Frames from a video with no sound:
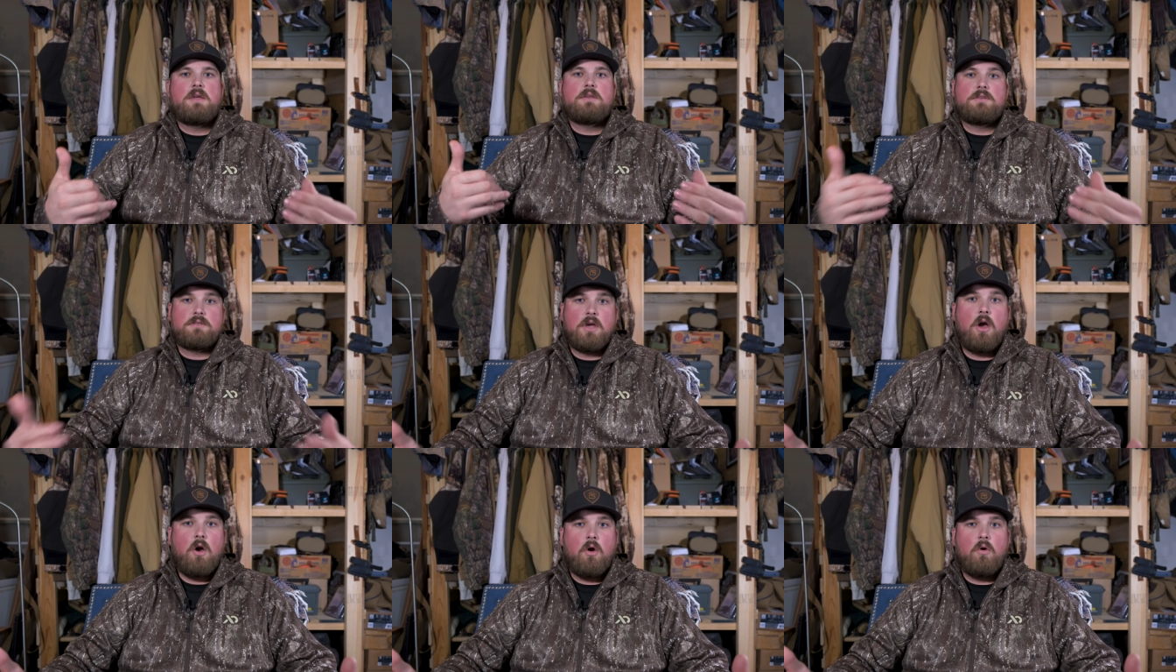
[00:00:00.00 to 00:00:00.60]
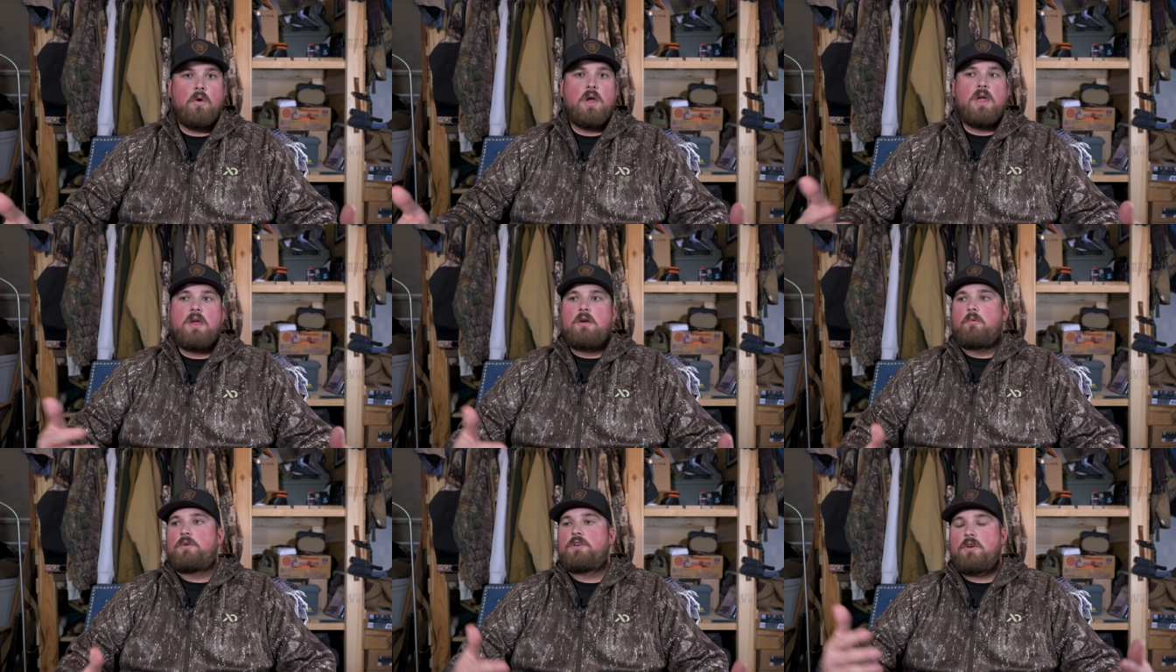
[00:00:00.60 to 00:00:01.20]
So
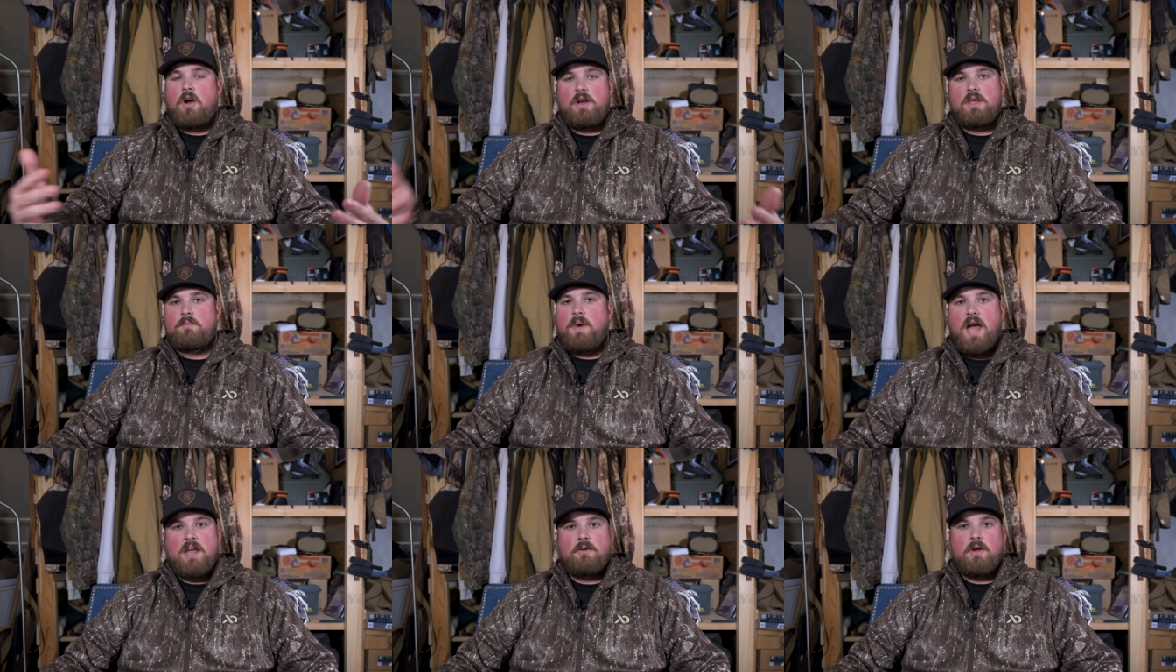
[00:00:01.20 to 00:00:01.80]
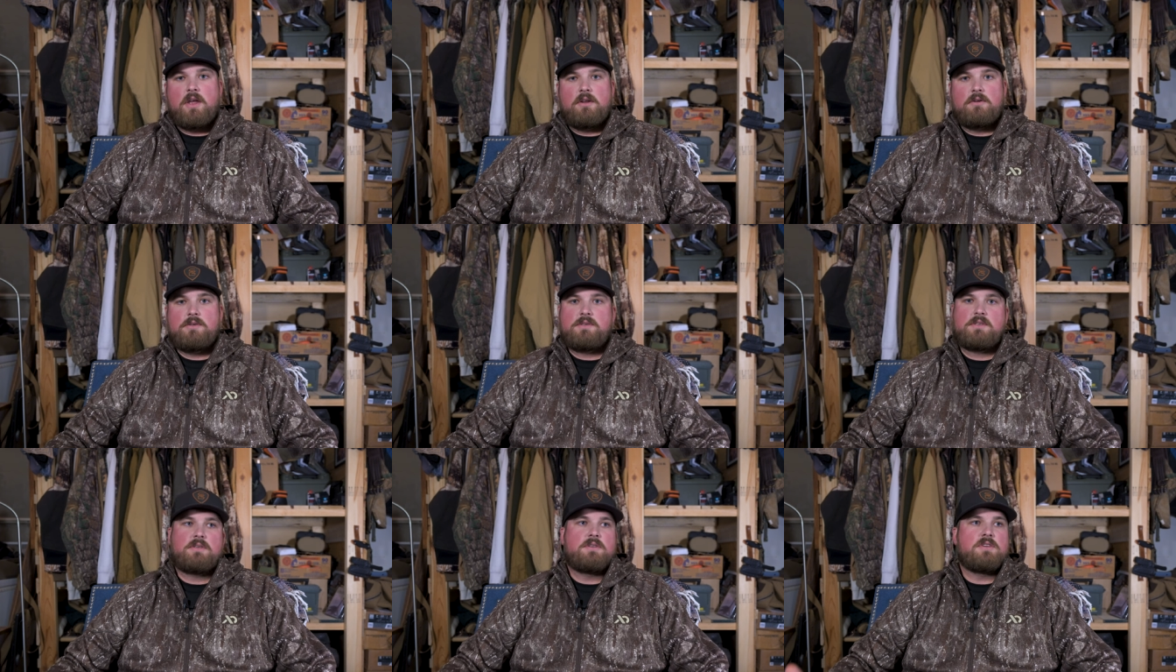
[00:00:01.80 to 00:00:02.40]
when you're hunting
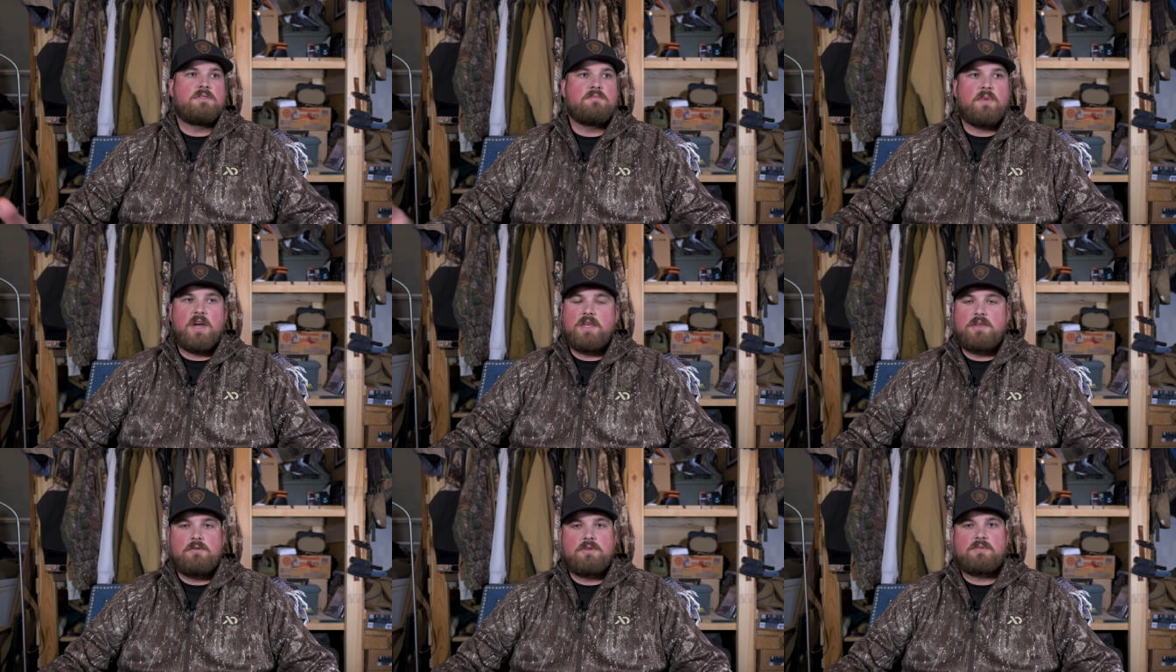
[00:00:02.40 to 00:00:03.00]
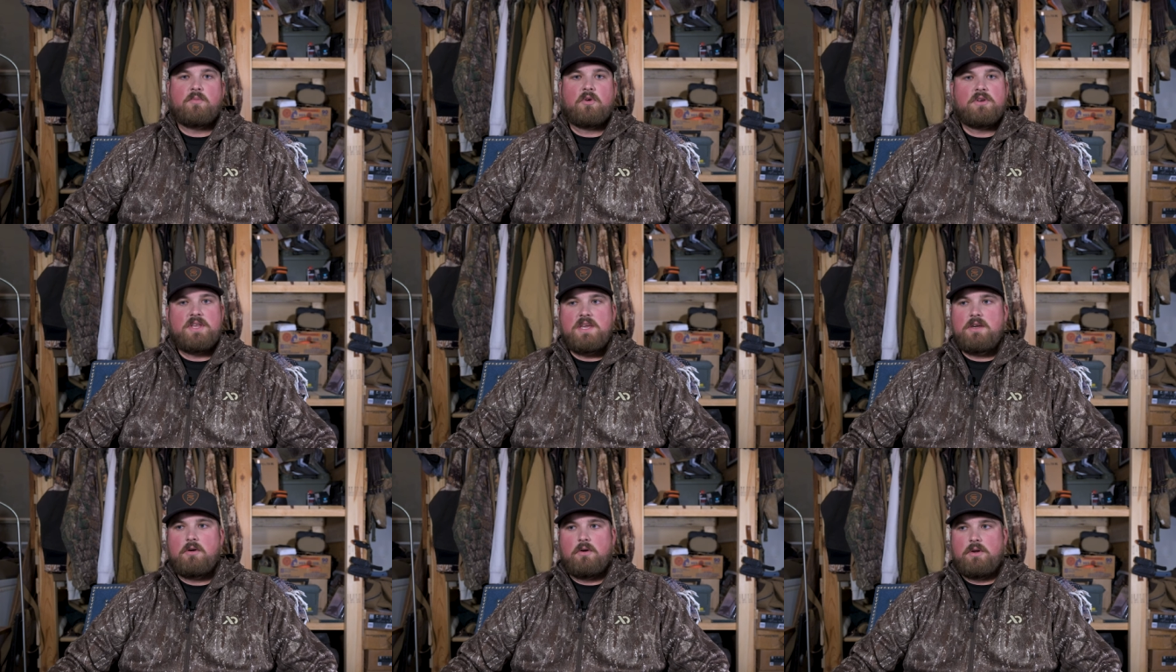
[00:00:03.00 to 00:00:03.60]
migrators, you might use more
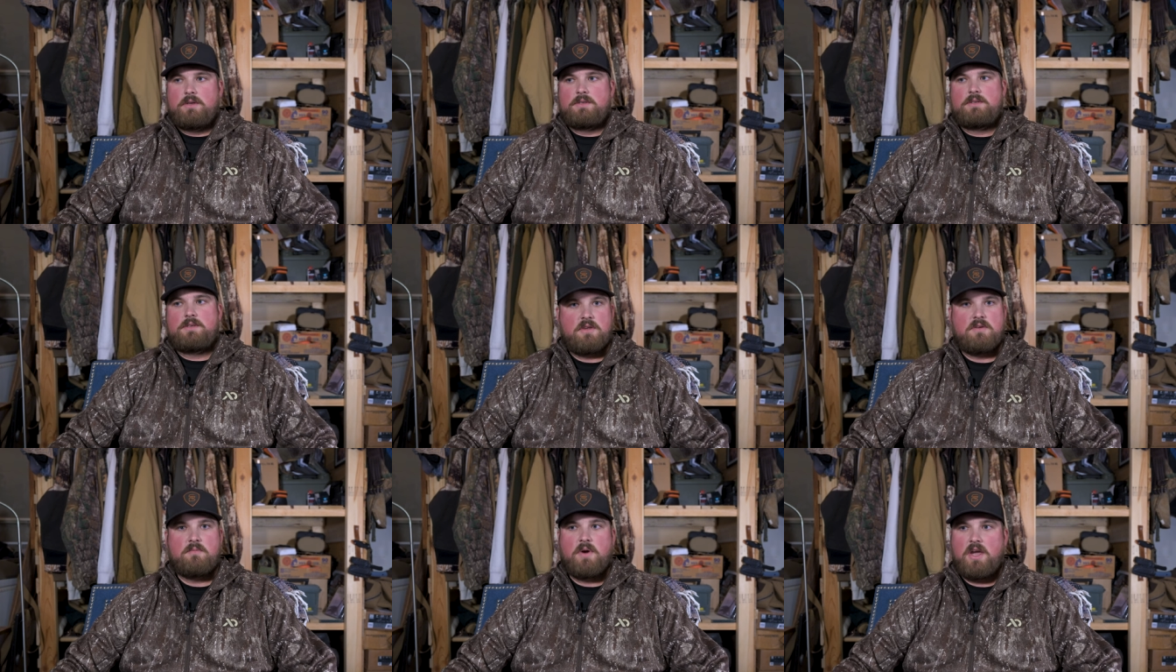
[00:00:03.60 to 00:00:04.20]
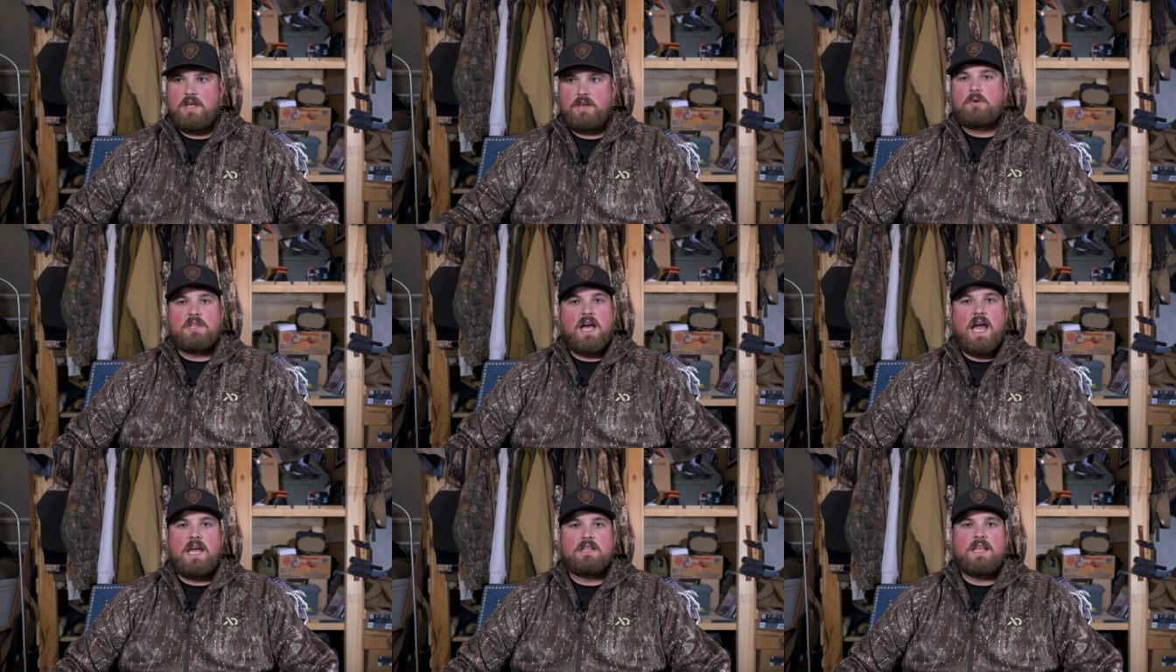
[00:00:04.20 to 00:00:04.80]
decoys. You might
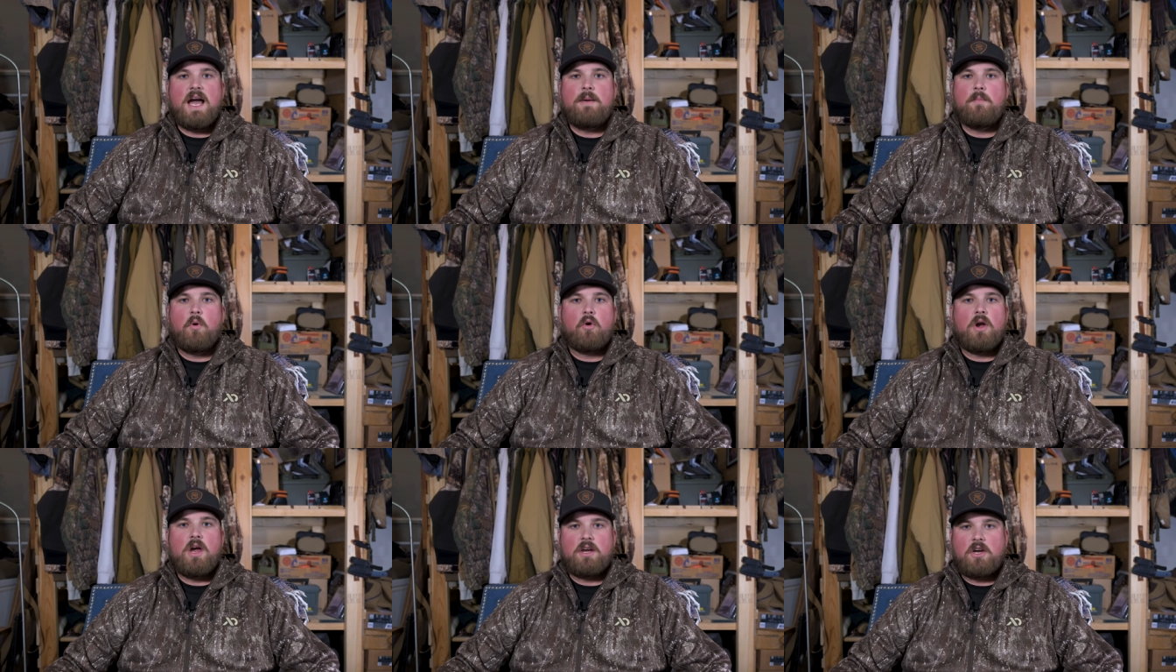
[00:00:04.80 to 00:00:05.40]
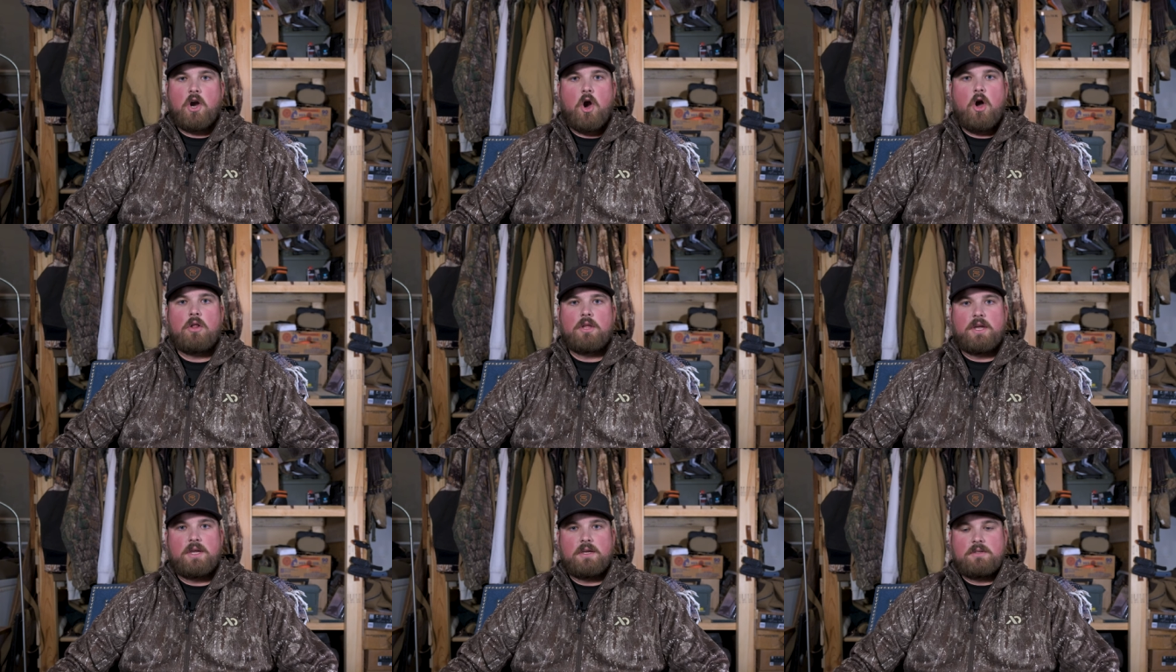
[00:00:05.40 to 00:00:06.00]
rely a lot more on
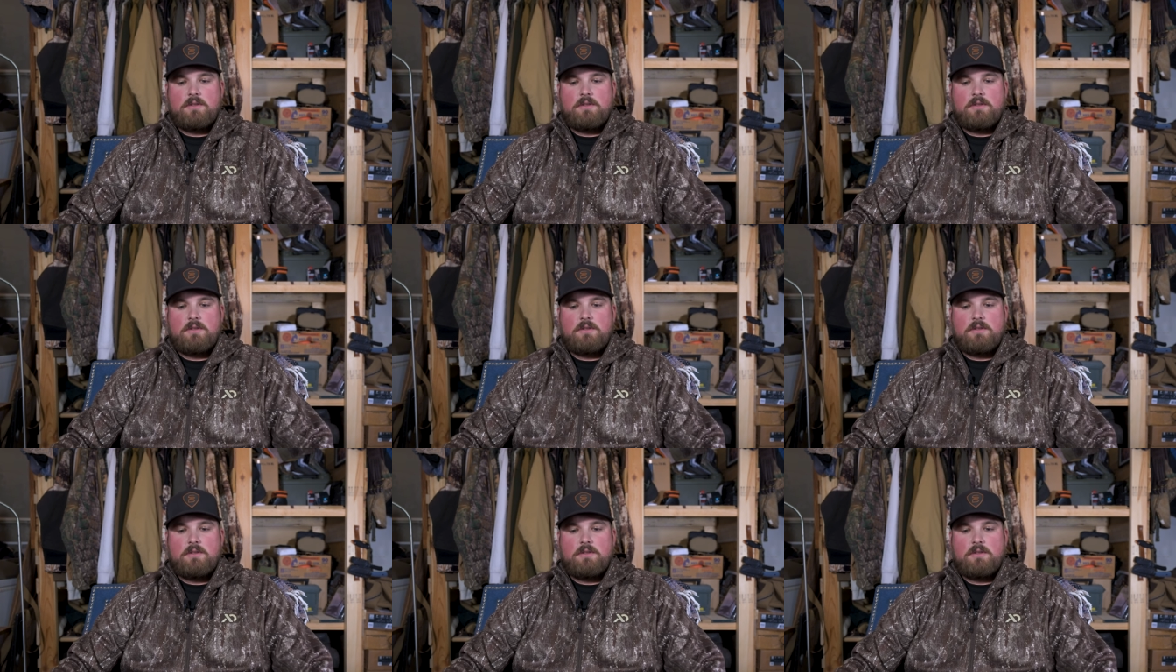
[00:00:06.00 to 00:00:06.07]
calling.